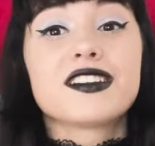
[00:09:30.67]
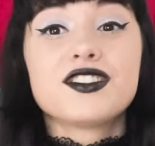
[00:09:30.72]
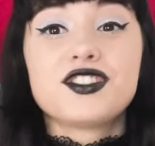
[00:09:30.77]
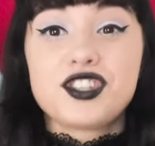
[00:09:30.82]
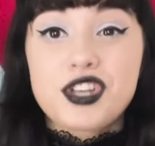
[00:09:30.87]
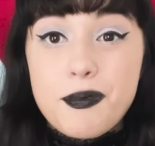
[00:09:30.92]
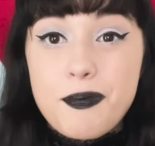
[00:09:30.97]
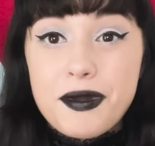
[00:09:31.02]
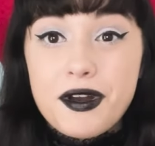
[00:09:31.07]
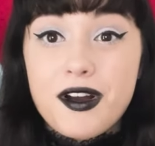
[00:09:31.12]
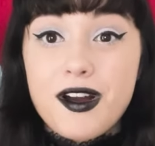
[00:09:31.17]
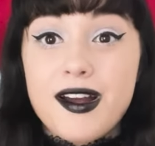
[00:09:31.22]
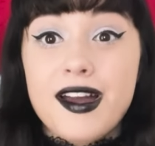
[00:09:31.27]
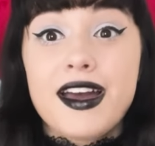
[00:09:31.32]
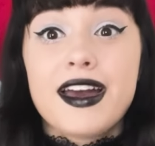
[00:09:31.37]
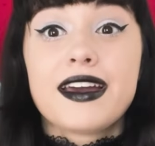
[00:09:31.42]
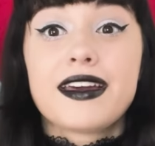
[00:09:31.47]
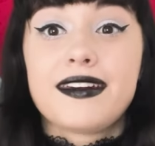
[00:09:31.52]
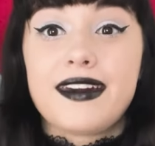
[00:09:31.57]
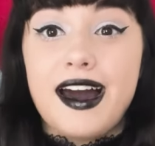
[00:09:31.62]
Jupiter
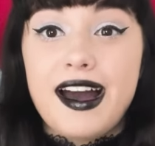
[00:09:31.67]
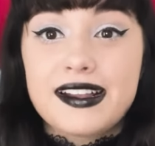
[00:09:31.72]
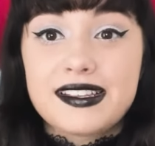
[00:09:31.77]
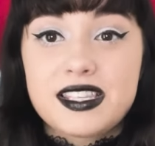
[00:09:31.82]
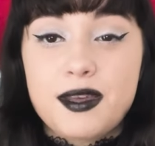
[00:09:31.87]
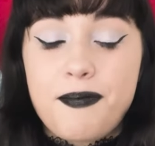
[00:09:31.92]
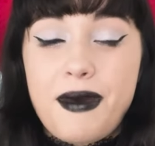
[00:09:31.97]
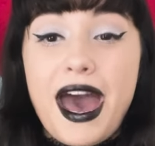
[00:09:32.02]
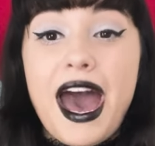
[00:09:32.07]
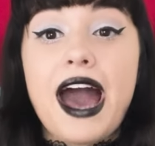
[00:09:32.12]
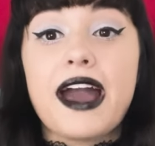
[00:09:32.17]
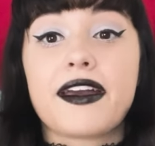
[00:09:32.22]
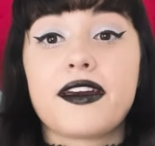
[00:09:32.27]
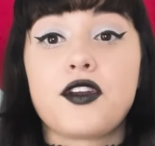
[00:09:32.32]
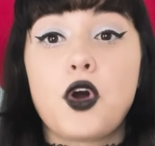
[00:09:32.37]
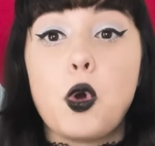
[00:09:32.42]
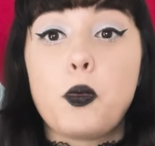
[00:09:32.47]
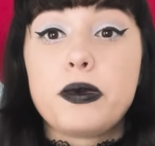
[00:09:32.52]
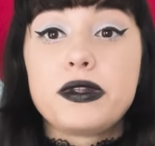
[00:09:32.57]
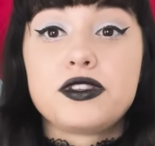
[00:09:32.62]
guides the pack and
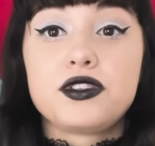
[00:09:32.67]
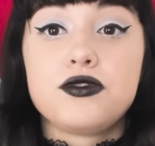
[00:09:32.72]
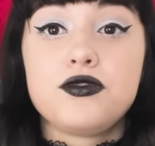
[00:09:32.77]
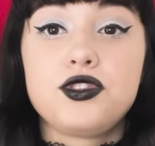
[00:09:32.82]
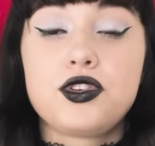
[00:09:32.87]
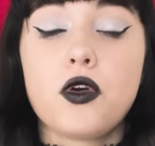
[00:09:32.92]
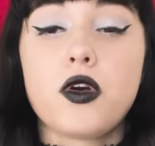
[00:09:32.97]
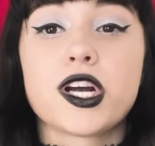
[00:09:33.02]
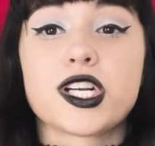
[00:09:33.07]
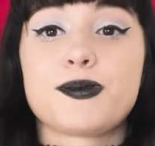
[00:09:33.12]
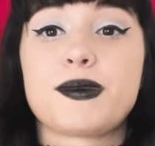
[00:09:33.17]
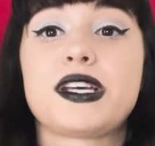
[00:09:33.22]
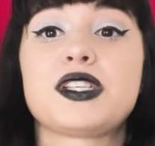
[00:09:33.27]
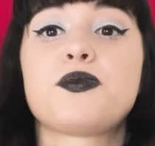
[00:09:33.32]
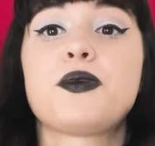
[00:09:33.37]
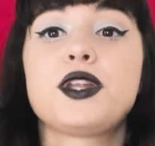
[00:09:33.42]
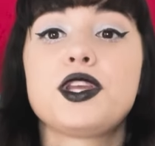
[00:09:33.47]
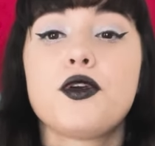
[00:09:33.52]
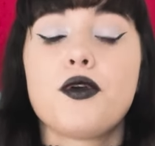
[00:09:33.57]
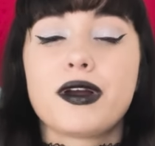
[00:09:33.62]
opens new doors, because
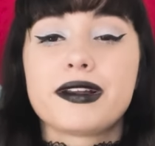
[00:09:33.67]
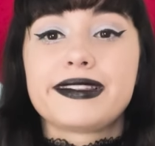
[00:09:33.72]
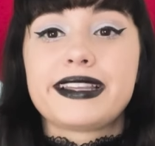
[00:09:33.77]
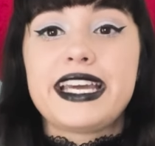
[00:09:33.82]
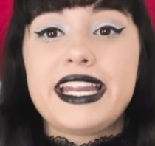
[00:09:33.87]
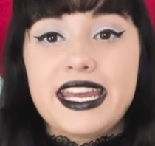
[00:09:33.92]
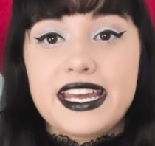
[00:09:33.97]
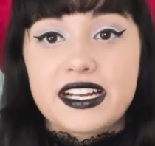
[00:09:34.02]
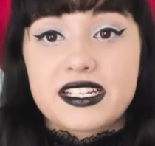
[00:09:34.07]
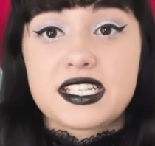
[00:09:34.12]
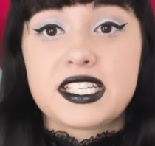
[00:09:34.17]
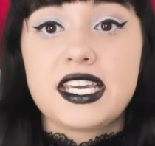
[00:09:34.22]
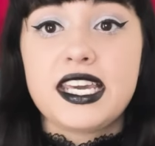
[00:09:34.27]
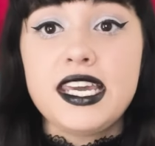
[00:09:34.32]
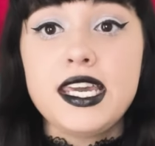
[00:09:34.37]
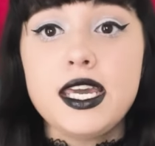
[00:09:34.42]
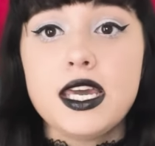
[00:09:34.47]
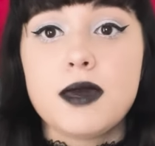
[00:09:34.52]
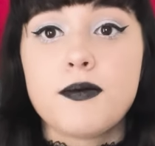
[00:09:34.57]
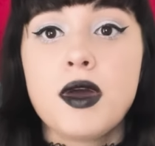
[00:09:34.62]
when you are leading a
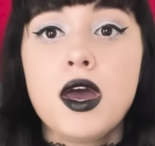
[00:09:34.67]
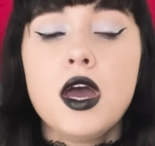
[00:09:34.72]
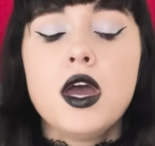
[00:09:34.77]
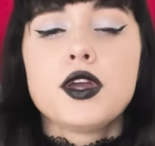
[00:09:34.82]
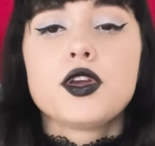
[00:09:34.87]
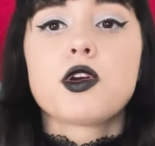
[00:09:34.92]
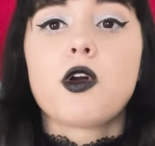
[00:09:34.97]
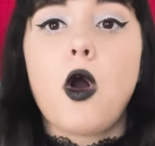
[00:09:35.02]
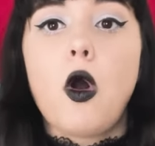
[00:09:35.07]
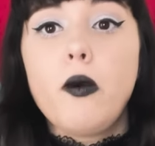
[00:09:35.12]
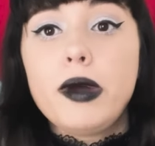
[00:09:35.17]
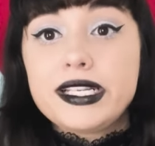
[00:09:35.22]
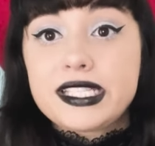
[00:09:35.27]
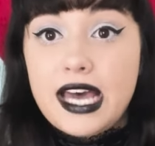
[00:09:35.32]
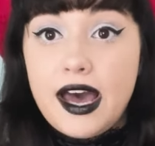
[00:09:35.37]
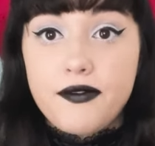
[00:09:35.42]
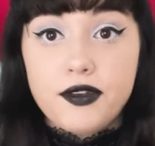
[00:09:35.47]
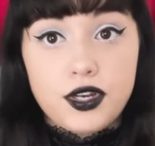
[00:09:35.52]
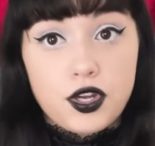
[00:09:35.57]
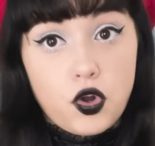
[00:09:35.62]
team, you're always
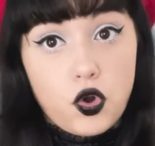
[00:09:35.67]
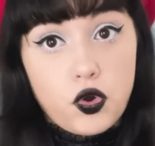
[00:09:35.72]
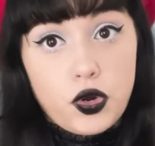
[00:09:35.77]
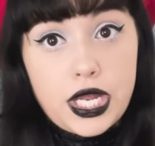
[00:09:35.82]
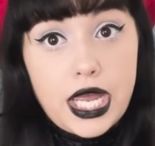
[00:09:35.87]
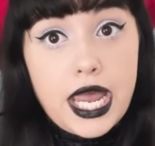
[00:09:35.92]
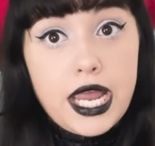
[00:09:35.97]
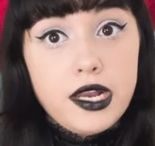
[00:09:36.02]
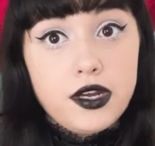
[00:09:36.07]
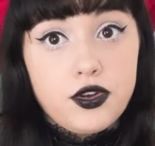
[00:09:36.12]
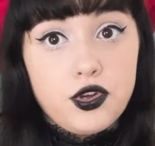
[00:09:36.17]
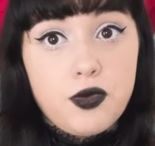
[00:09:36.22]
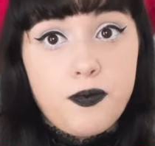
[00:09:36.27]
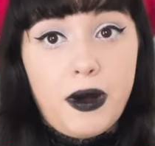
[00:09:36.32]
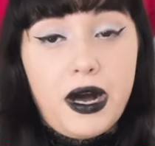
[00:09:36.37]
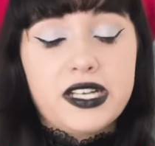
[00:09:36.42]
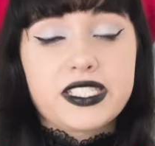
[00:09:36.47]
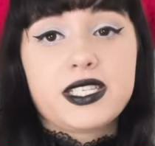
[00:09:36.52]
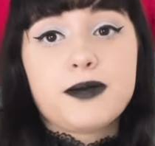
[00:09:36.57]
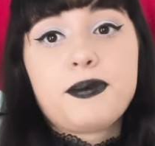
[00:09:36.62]
having to create new
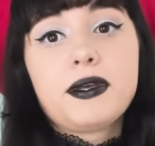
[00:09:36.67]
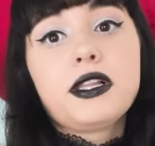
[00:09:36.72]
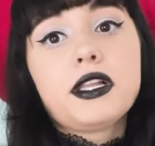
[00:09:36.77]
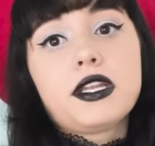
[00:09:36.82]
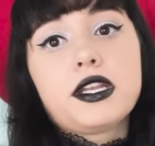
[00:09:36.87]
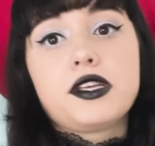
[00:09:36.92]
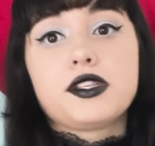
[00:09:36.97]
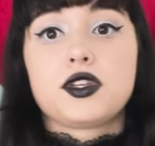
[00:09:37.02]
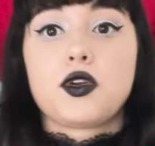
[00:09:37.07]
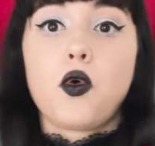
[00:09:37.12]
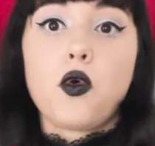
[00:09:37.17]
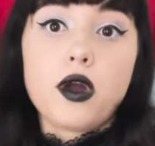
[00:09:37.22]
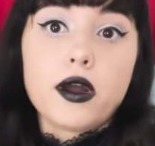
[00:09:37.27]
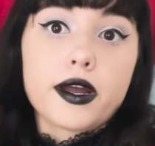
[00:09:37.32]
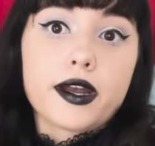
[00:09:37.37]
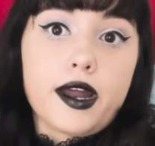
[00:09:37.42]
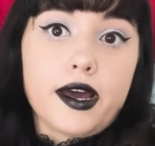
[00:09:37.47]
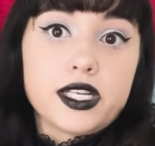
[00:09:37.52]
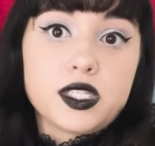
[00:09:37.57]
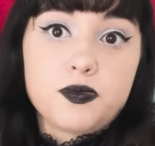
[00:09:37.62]
possibilities and
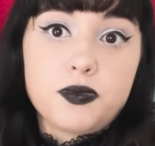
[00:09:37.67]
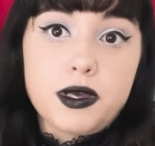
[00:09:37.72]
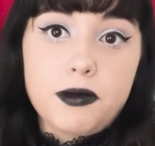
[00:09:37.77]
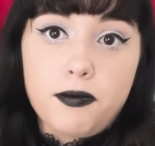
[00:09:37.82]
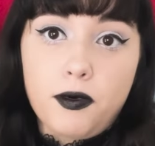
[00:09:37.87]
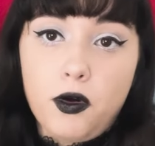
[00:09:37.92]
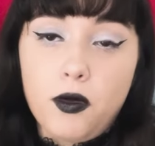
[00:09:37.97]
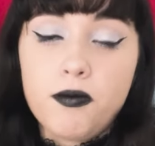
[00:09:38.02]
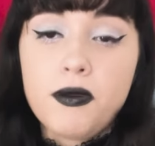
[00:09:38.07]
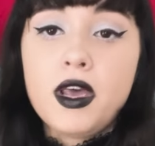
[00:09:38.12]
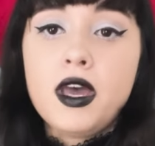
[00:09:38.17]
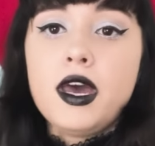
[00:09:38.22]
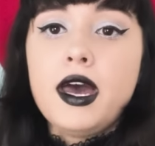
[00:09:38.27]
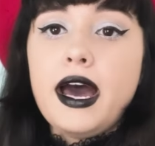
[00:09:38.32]
organize people.